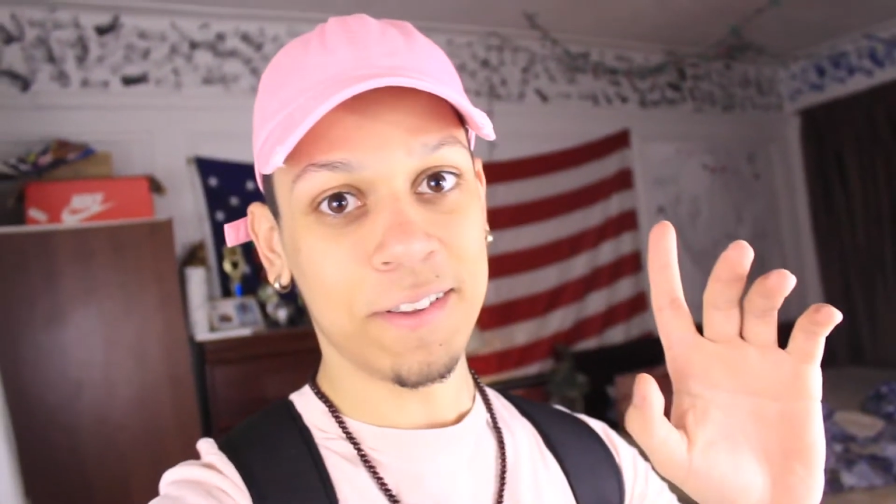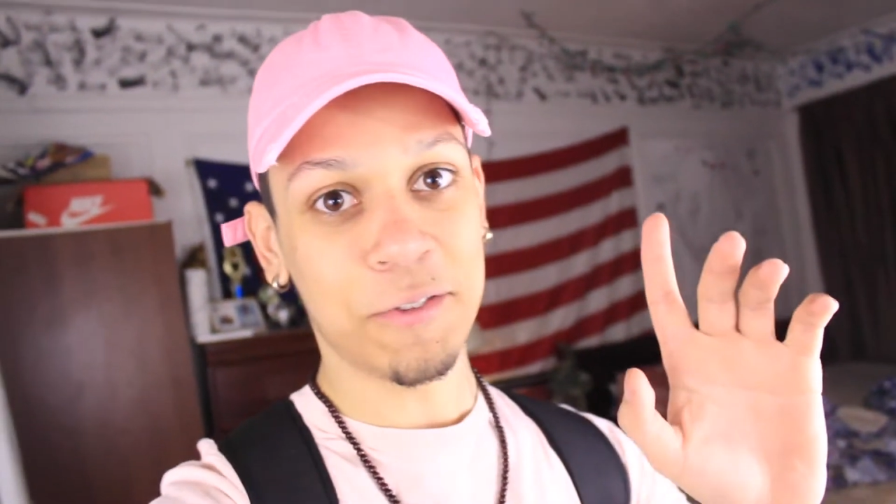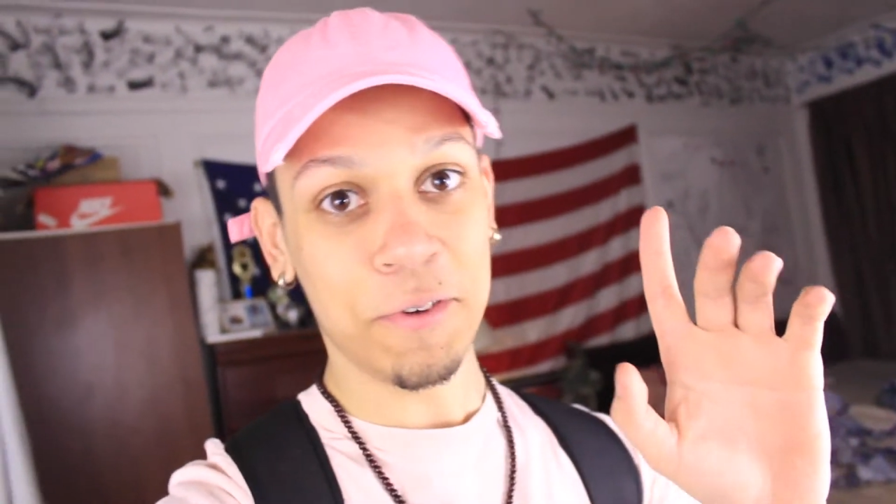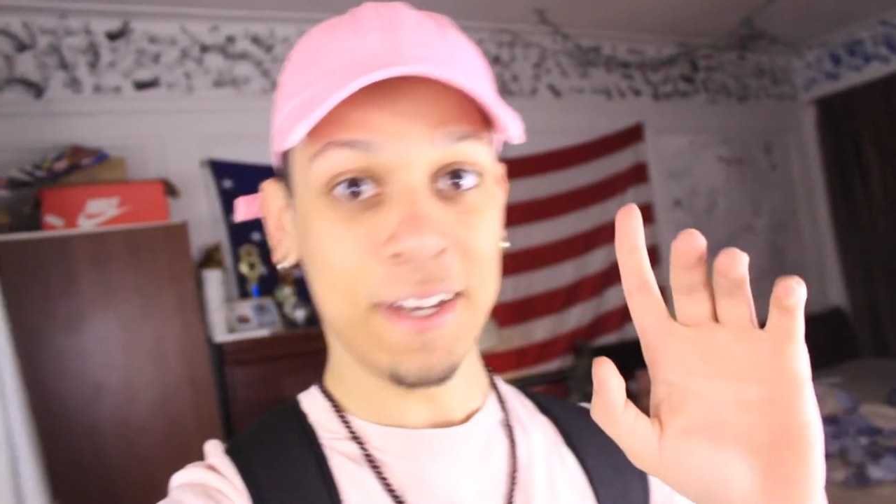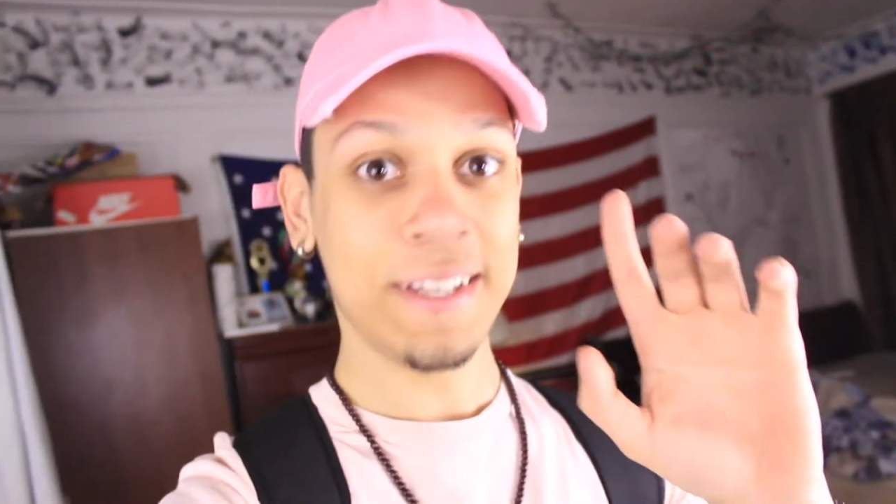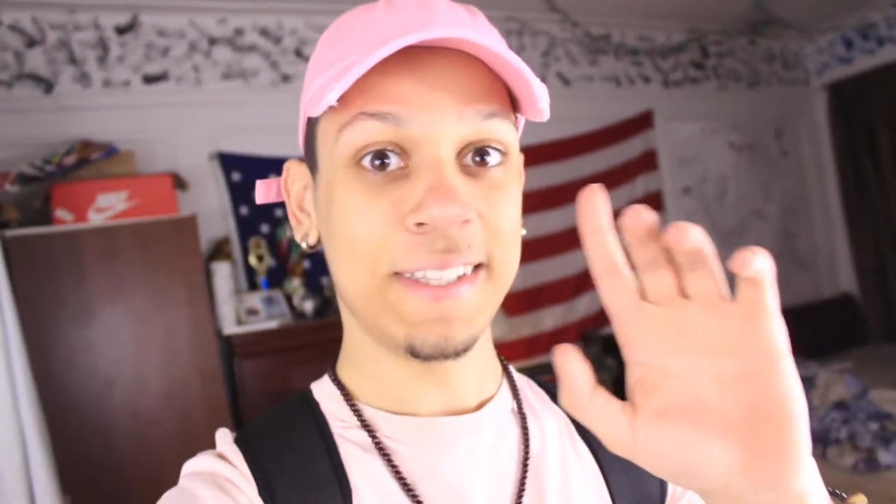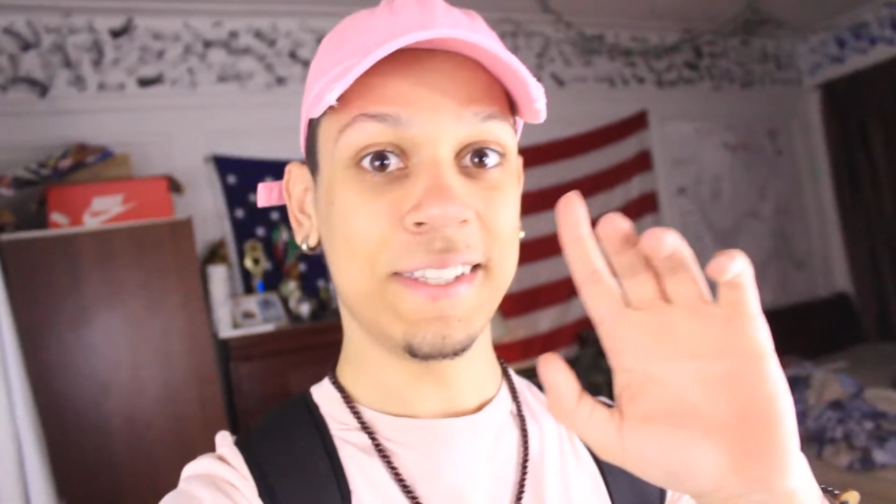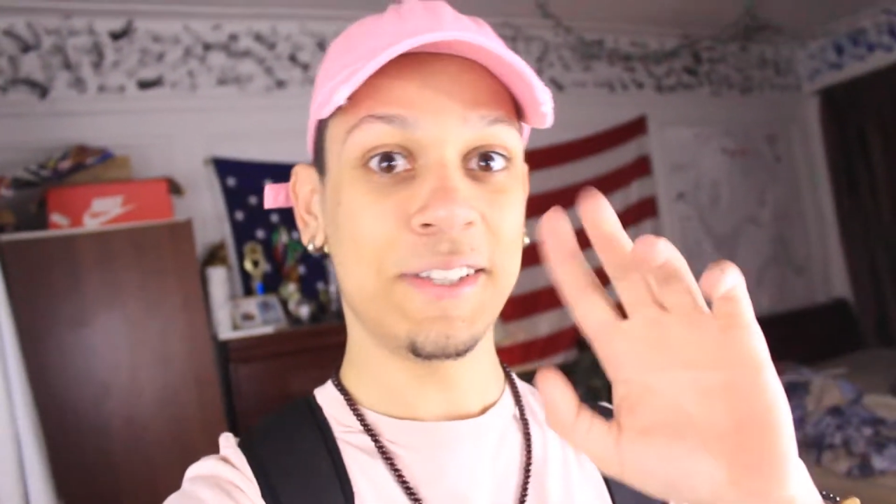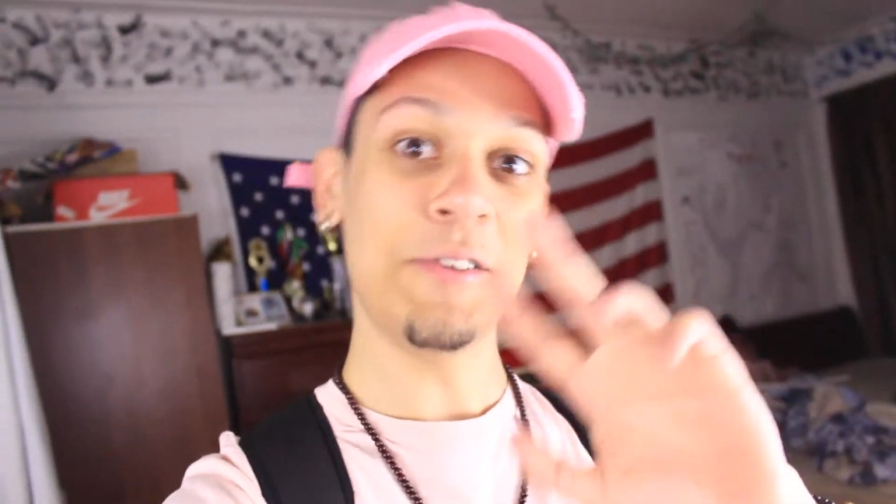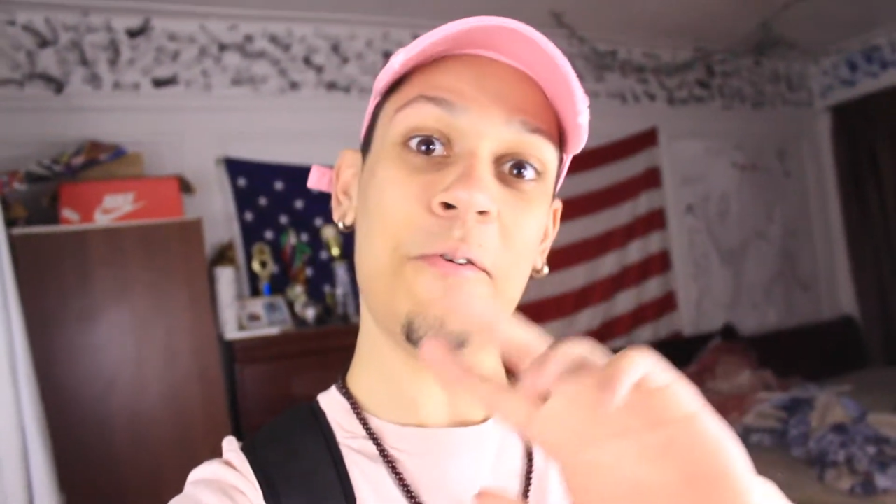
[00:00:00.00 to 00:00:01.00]
Three,
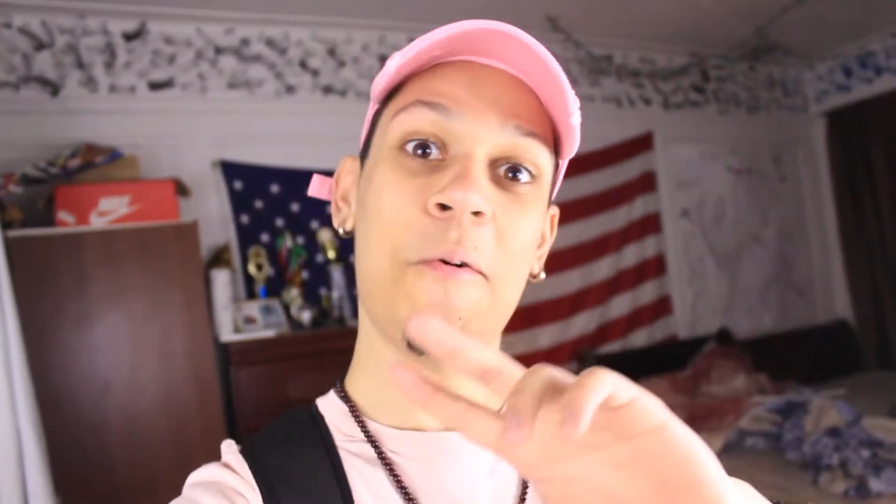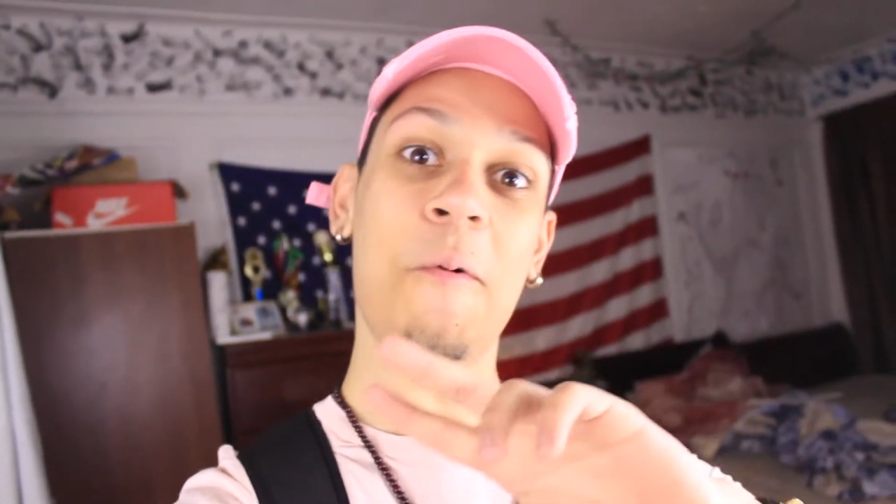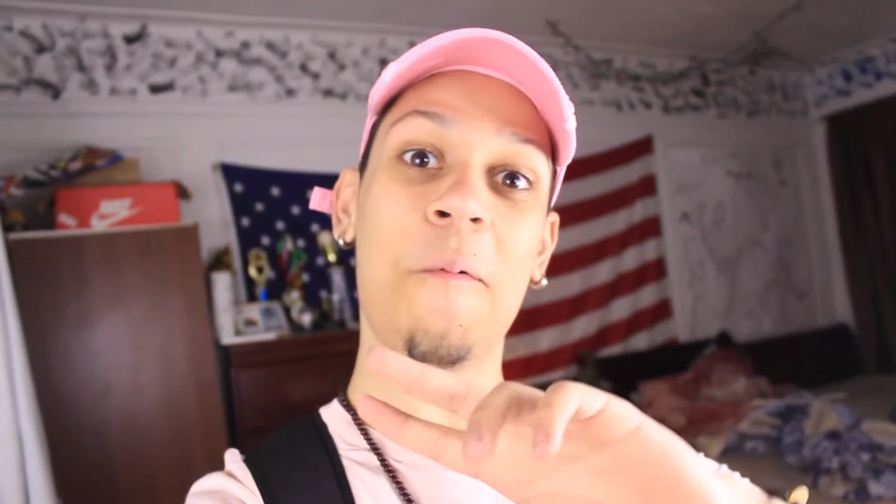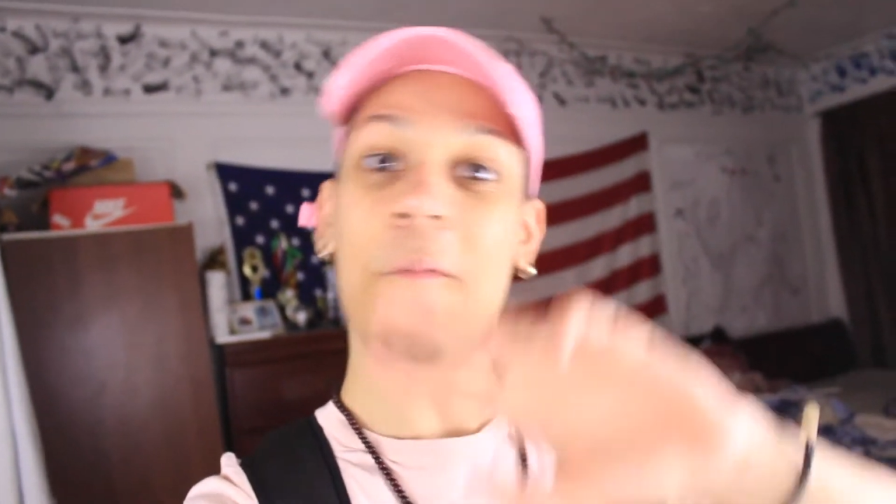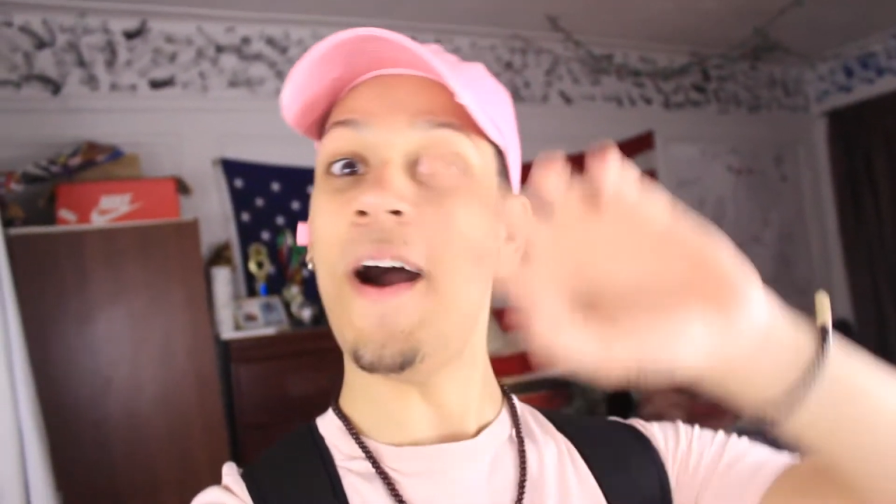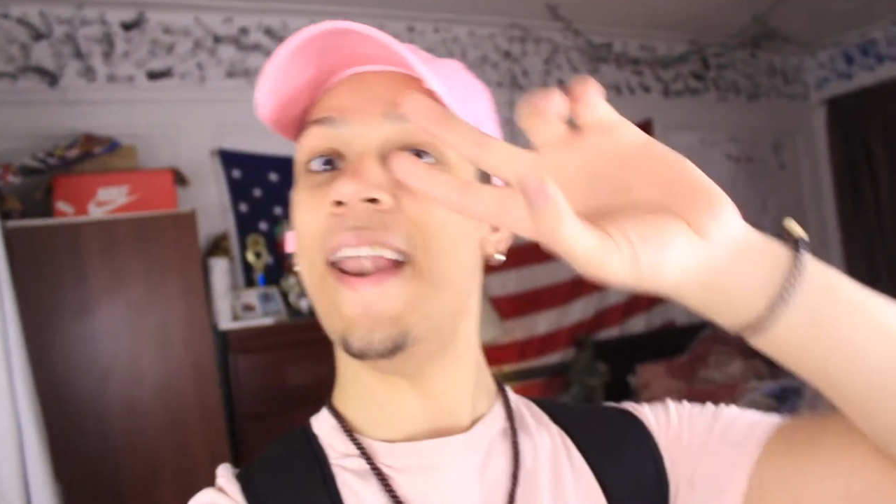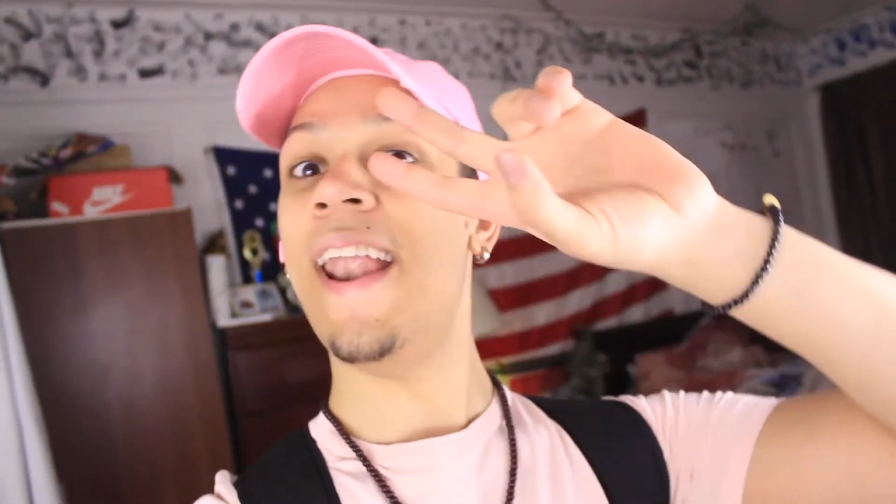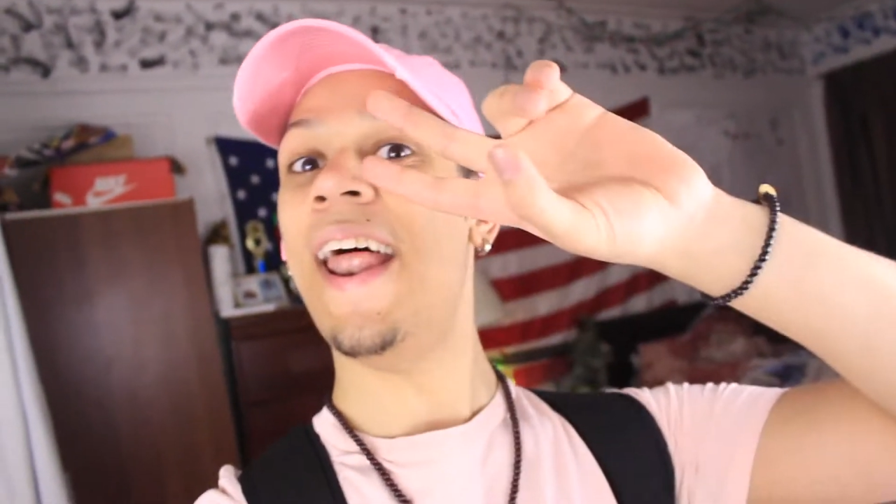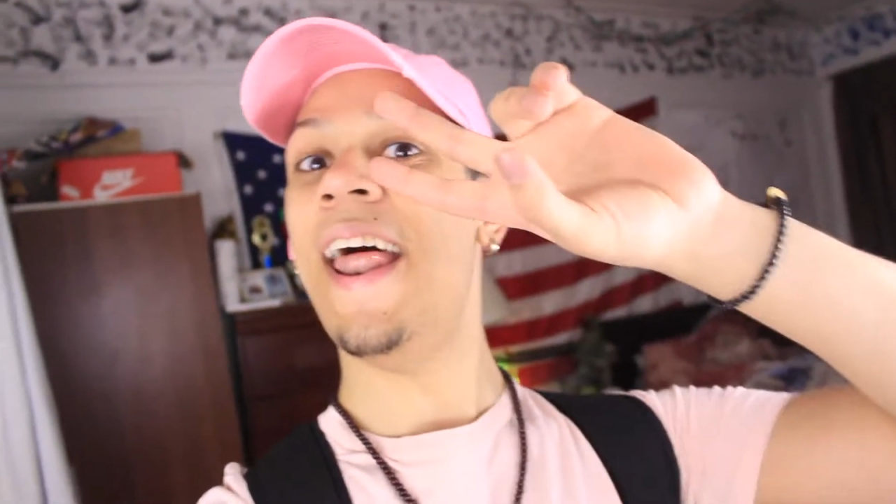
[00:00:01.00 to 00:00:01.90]
two, one.